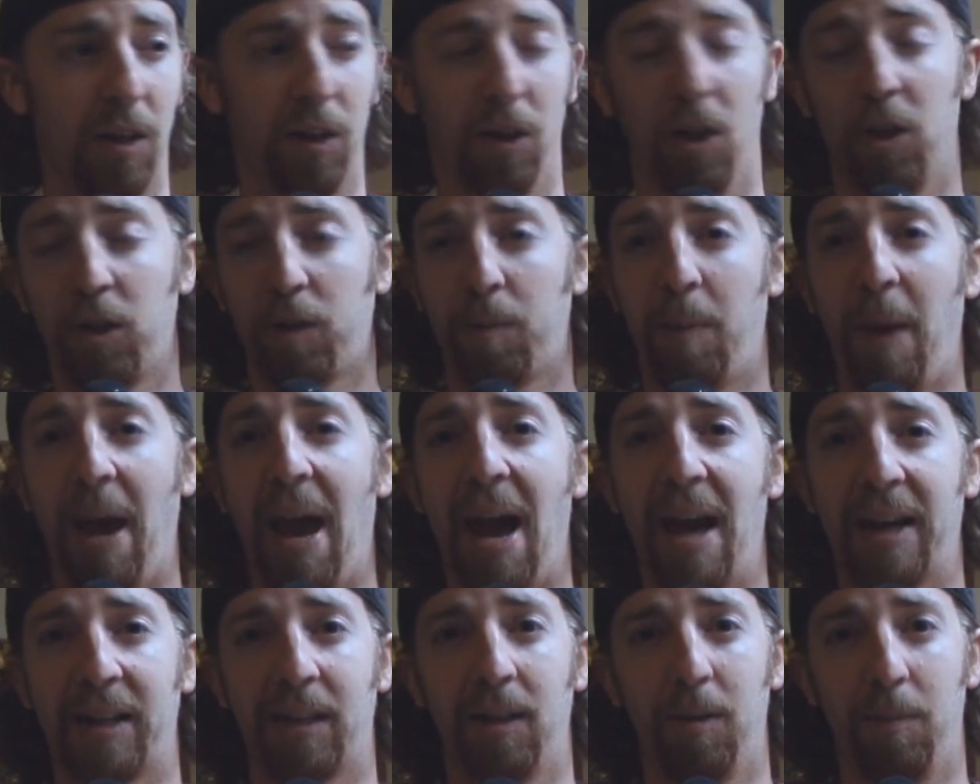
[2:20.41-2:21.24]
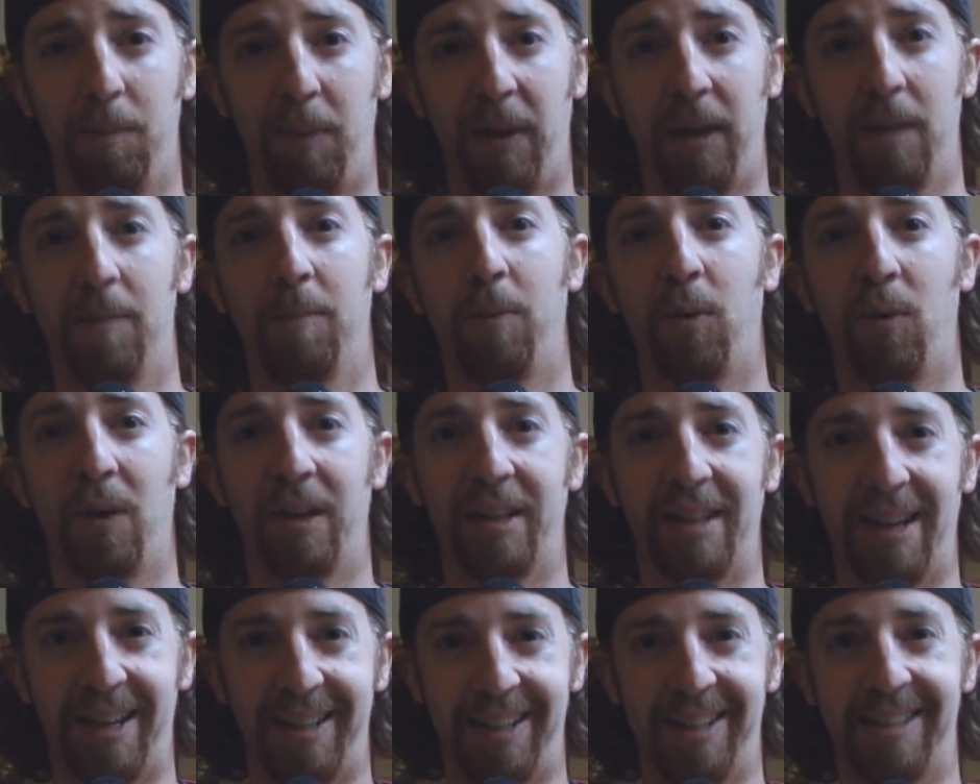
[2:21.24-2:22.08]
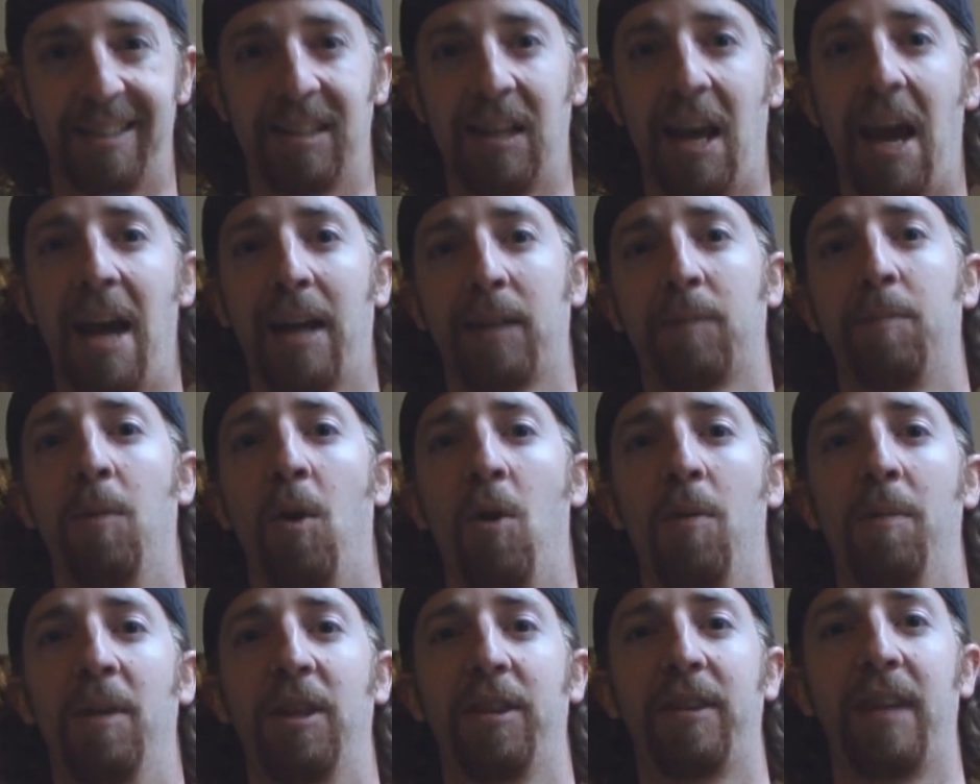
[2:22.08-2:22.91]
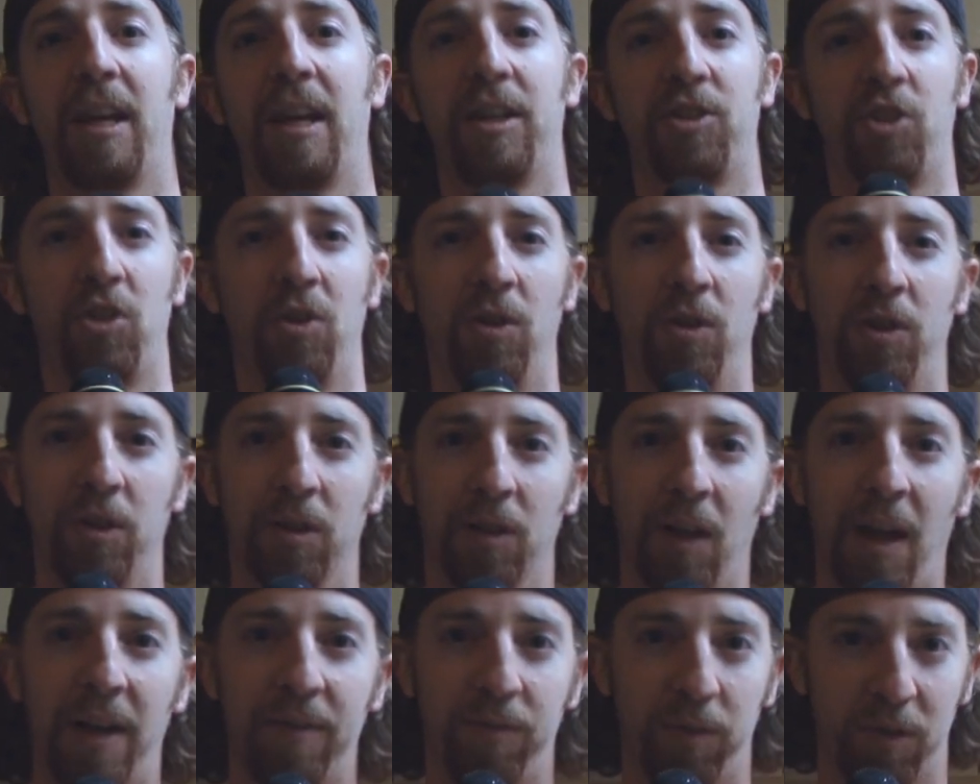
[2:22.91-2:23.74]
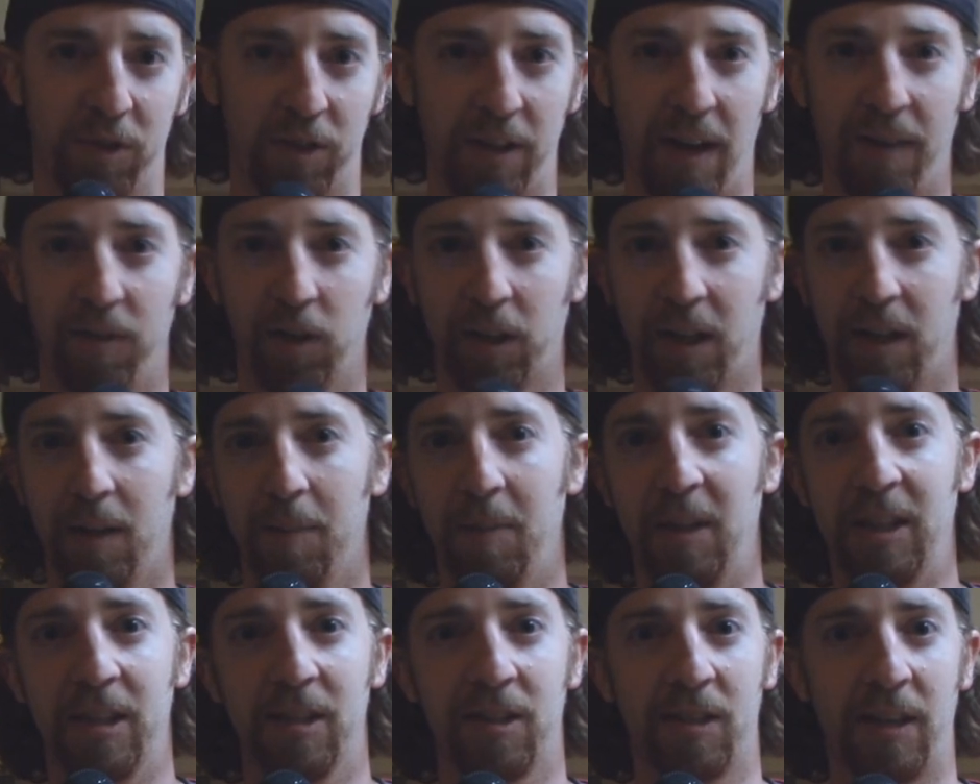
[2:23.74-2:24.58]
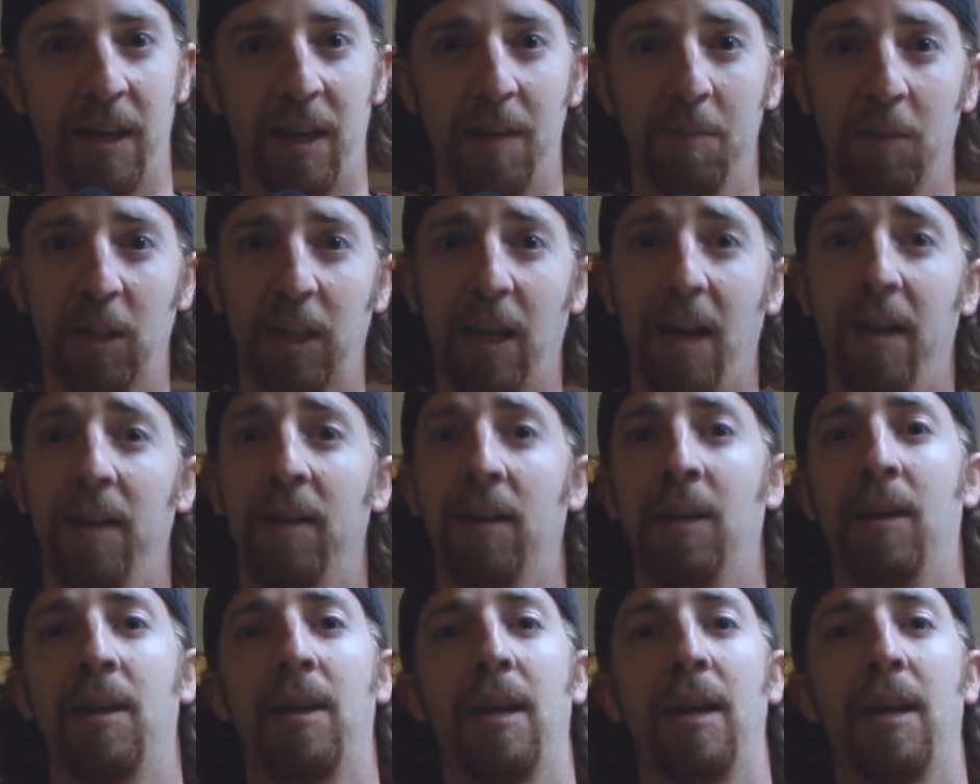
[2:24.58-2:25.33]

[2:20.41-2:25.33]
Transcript: look back, pinpoint an exact moment that you knew your life was never going to be the same again.